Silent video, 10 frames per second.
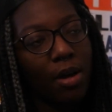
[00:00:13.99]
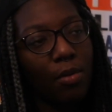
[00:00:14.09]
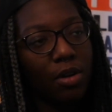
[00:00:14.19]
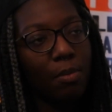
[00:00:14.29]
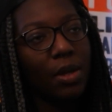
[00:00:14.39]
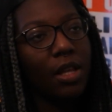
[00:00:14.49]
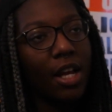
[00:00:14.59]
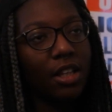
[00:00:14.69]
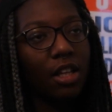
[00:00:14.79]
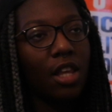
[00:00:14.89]
I want to be
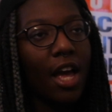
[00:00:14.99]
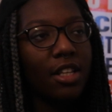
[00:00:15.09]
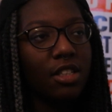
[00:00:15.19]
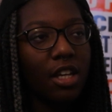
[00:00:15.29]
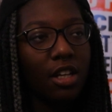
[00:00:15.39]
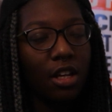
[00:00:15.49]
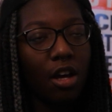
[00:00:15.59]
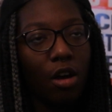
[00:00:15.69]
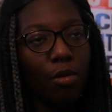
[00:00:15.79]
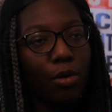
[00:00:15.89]
like the light skinned
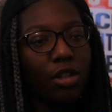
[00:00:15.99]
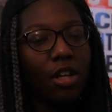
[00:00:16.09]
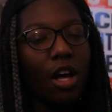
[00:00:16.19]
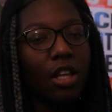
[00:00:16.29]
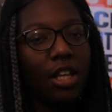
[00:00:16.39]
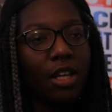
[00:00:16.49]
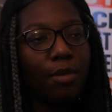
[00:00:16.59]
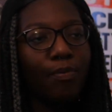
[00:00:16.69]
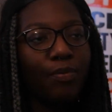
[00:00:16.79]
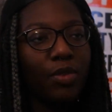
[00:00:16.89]
girl with
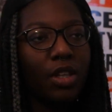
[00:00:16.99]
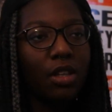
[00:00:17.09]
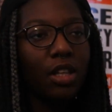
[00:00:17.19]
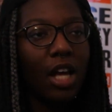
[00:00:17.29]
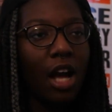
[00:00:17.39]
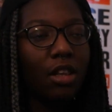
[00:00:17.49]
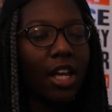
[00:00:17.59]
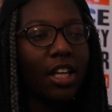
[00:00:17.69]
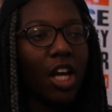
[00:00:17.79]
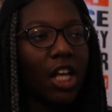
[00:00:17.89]
curly
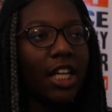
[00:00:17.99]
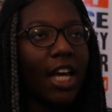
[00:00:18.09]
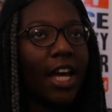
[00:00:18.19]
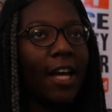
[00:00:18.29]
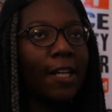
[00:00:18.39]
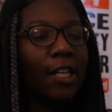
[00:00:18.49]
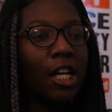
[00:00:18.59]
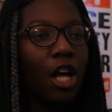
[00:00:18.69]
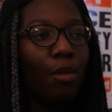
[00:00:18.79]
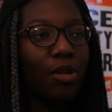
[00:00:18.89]
hair,
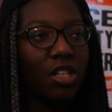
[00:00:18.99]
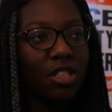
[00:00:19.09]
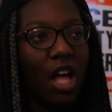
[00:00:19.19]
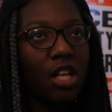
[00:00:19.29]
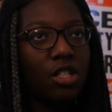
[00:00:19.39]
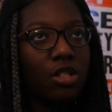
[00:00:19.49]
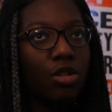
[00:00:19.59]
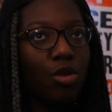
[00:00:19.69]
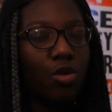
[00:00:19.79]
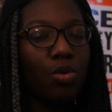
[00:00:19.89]
because
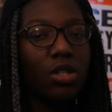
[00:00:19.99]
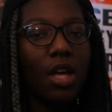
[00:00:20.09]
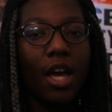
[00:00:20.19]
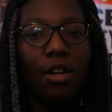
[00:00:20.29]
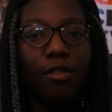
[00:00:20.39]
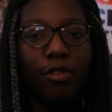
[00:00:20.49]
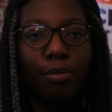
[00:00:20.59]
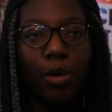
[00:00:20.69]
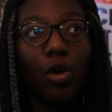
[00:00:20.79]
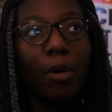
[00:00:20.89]
that's who was kind
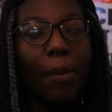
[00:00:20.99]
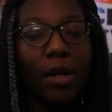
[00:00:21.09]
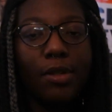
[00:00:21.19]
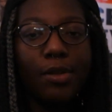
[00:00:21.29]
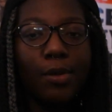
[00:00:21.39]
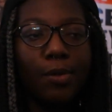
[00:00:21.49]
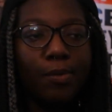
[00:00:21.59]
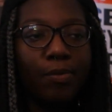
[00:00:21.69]
of put on a pedestal.